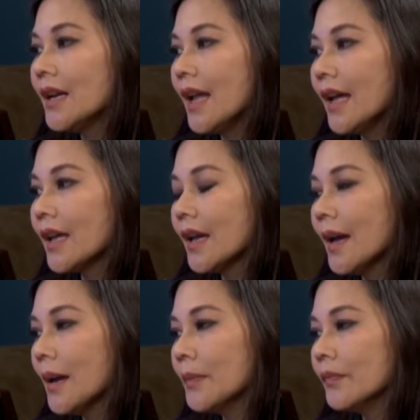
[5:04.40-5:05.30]
of like
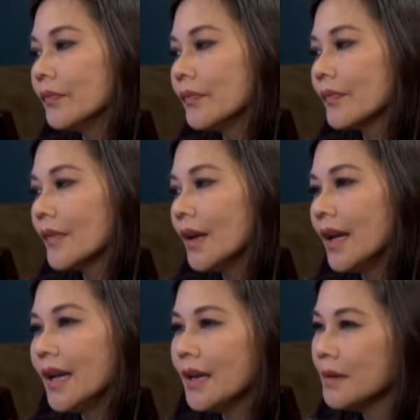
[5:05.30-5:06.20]
a
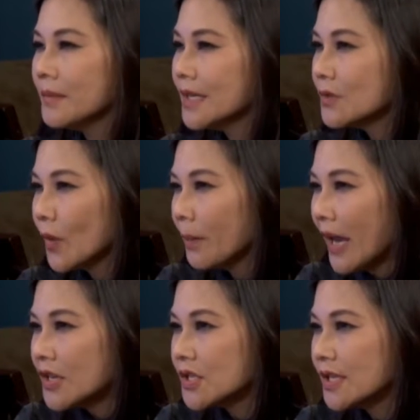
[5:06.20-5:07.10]
hit and miss where
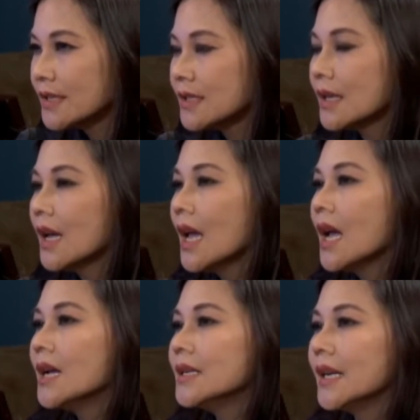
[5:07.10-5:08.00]
patients
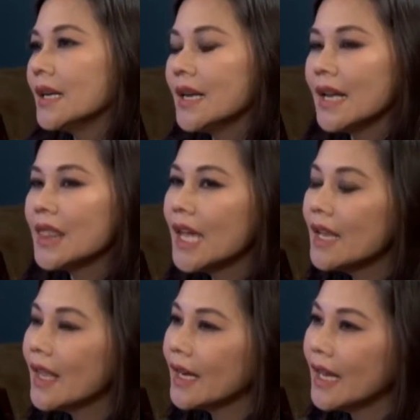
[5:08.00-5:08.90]
they
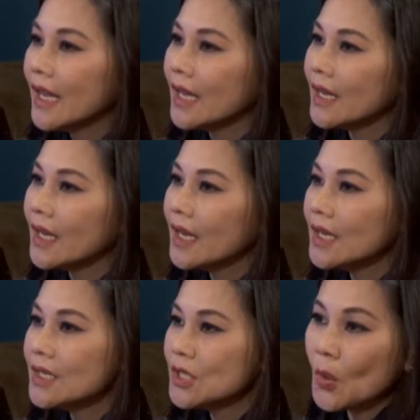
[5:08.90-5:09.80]
think that they
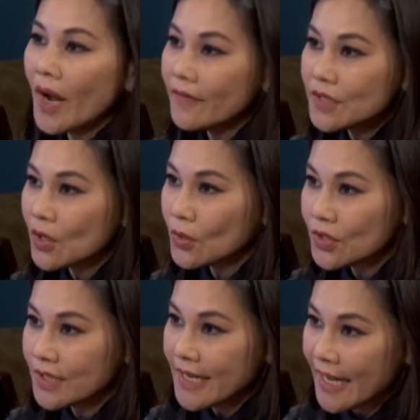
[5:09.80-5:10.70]
don't have to go
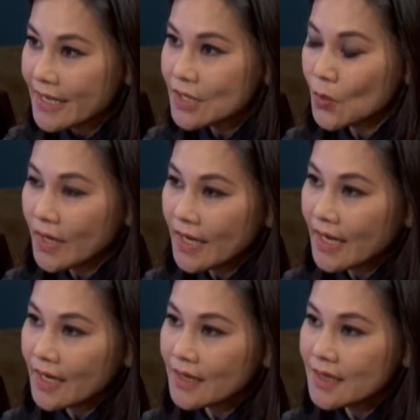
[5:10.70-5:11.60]
to the dentist when
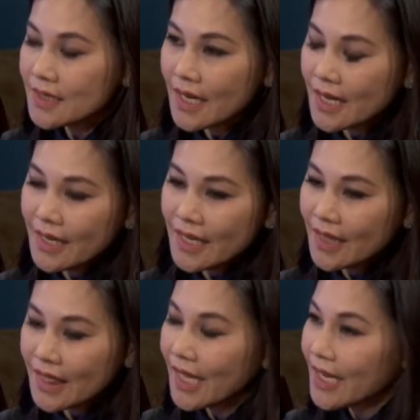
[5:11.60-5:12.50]
they say they
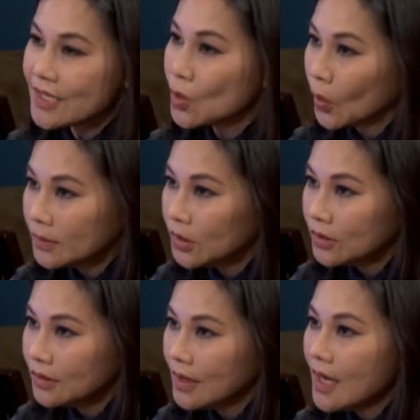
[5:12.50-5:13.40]
think it's
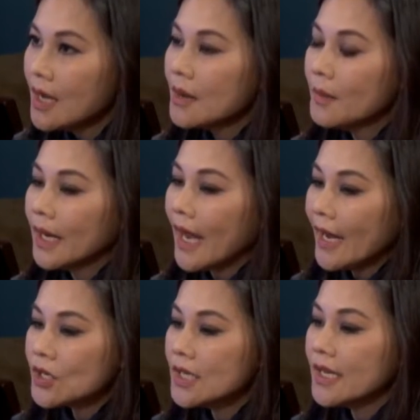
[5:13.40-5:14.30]
normal. But
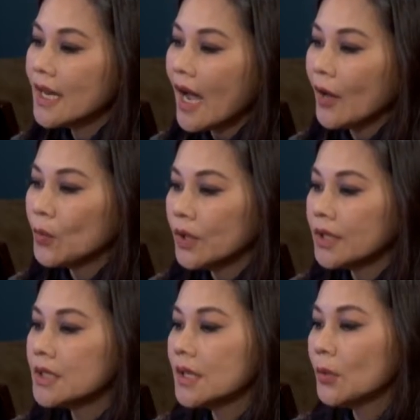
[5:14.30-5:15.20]
actually, I
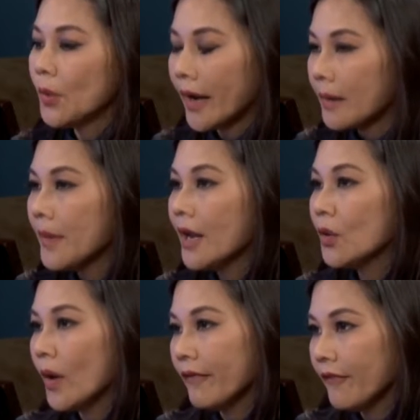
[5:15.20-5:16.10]
would recommend
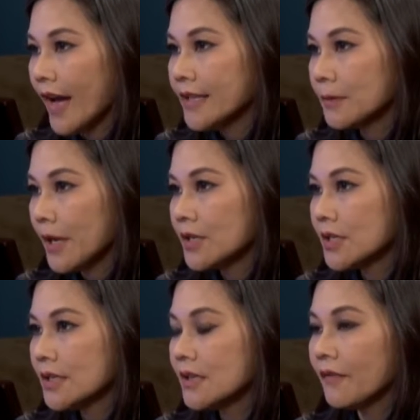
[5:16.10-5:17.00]
or advise
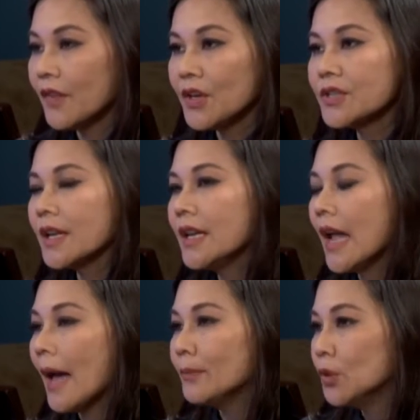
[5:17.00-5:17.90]
patients if there's any
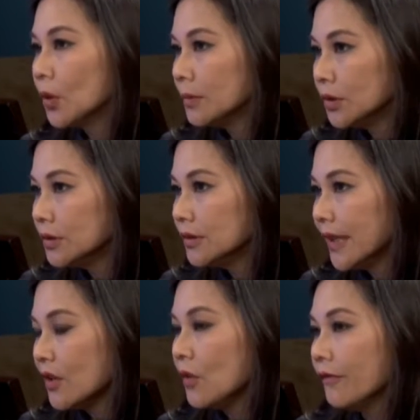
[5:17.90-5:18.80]
abnormal
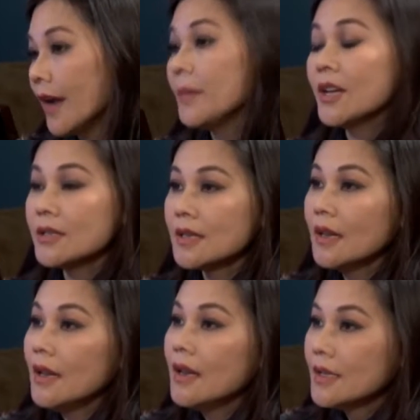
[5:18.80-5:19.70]
that you find because
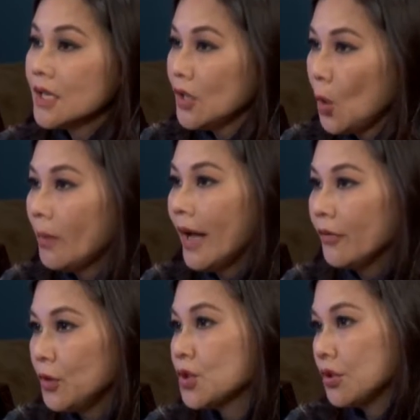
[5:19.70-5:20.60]
it's in your
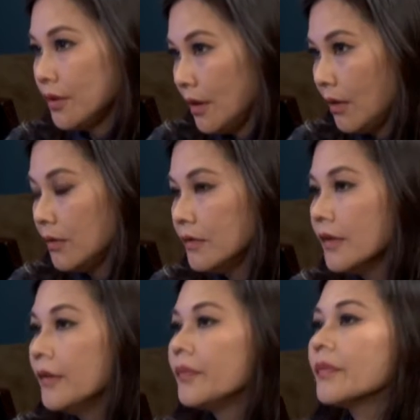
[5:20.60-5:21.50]
mouth, you should know.
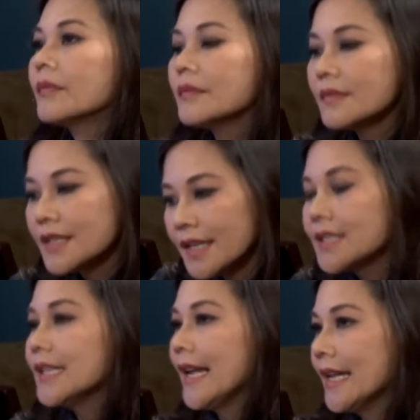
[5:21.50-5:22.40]

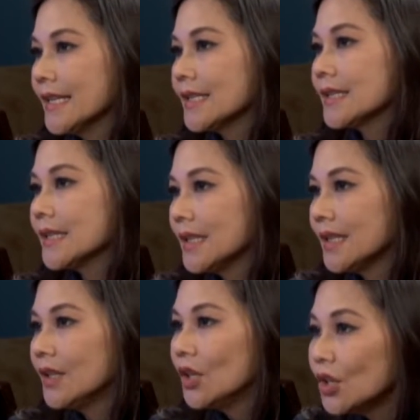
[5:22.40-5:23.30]
Seek the dentist.
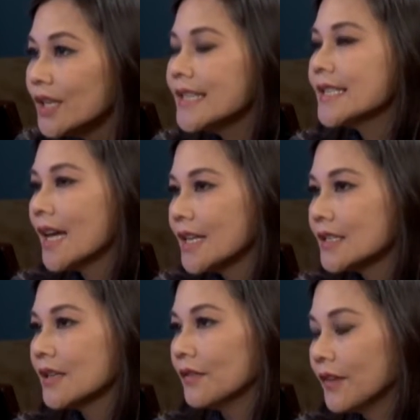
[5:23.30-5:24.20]
Early
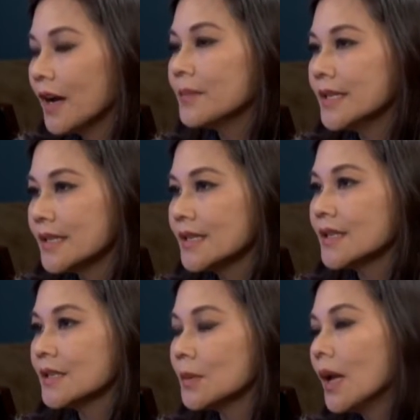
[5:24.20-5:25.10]
signs of gum disease
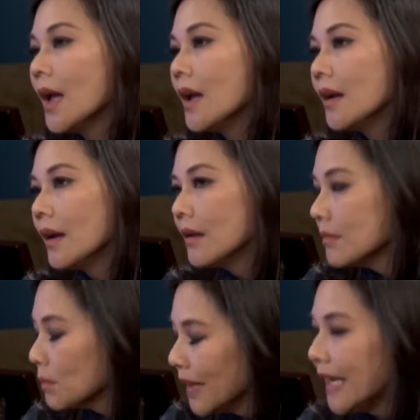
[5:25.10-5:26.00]
is
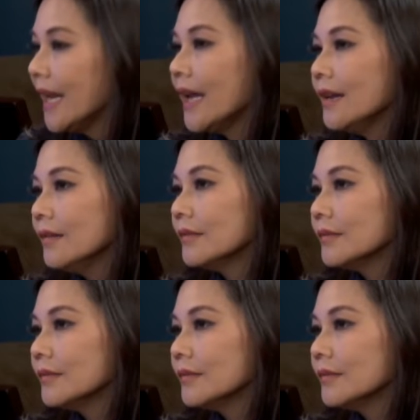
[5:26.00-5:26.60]
bleeding,